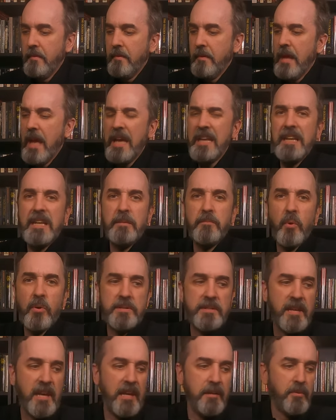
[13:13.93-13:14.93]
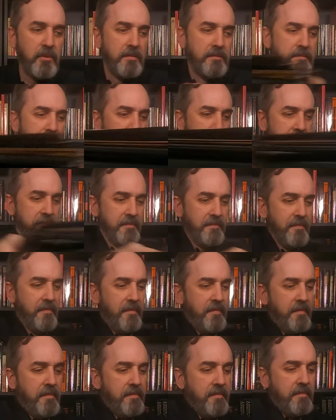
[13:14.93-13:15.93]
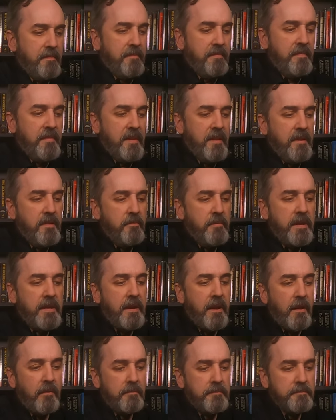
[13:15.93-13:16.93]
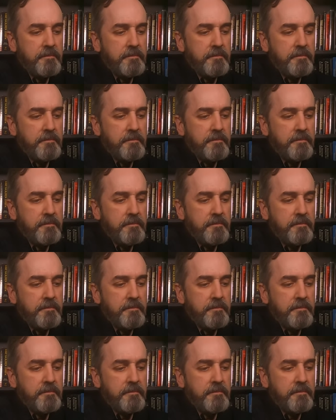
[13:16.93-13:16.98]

I need more table. There we go.